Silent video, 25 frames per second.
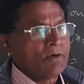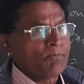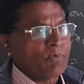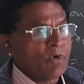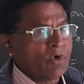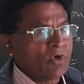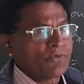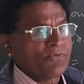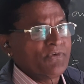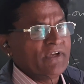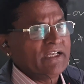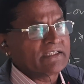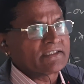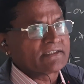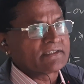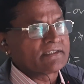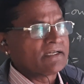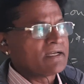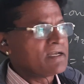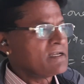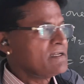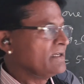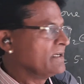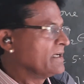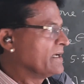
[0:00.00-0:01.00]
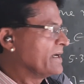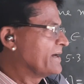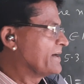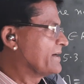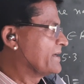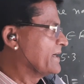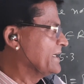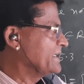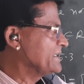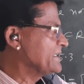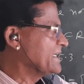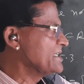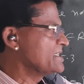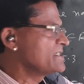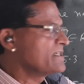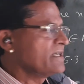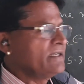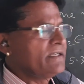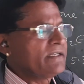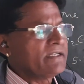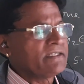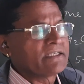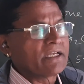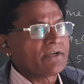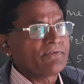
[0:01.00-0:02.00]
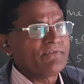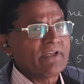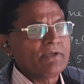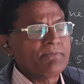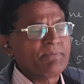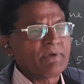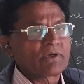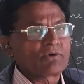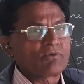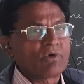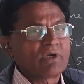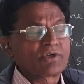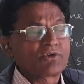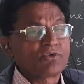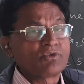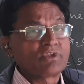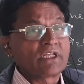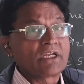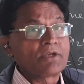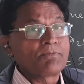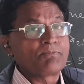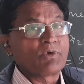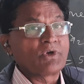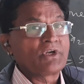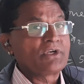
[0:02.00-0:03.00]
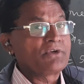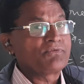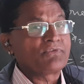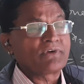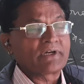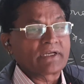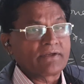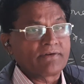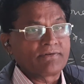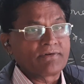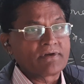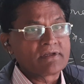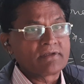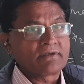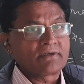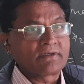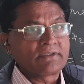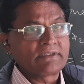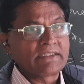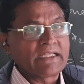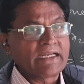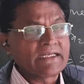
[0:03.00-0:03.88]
for which greatest integer will be equal to 3.5.